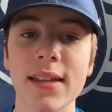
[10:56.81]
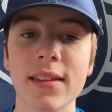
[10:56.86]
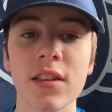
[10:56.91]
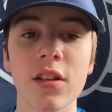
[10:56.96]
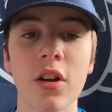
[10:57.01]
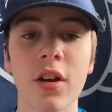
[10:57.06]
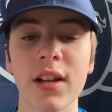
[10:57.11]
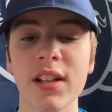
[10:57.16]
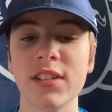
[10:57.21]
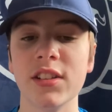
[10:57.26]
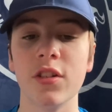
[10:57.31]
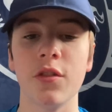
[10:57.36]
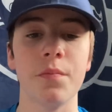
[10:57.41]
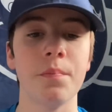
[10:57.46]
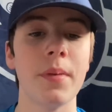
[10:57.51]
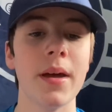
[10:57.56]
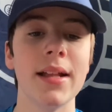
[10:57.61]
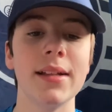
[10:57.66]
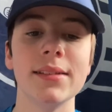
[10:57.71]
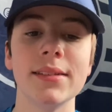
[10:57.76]
the likes of
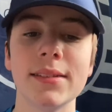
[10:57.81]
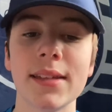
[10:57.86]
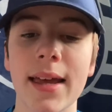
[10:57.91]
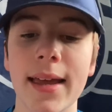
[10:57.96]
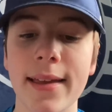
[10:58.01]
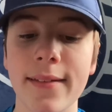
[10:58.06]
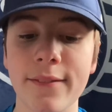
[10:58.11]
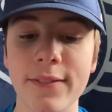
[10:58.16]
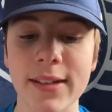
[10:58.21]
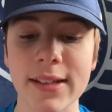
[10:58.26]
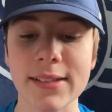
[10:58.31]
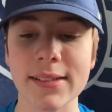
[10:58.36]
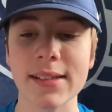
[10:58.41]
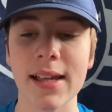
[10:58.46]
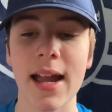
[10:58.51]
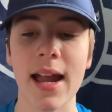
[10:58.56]
Ben Davies,